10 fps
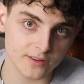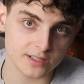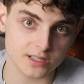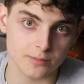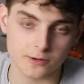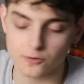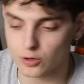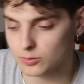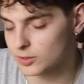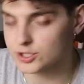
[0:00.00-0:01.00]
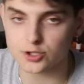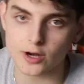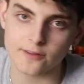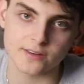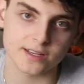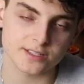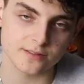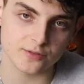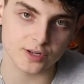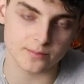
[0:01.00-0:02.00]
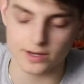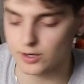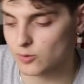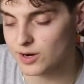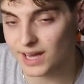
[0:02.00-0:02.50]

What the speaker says: is coming for, which traffic is converting better, what